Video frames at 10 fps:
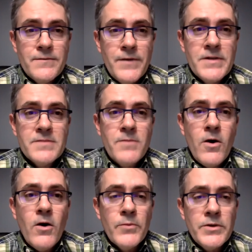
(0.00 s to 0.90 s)
very
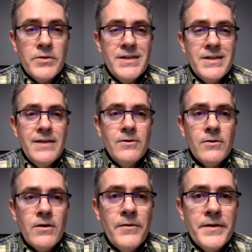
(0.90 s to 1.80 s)
small and when you
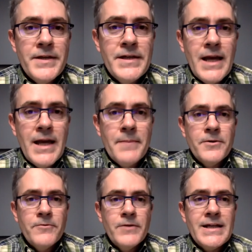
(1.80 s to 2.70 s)
kneel on the kneecap
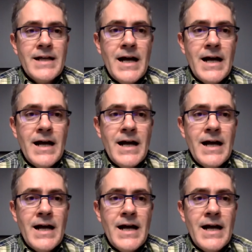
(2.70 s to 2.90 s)
you're really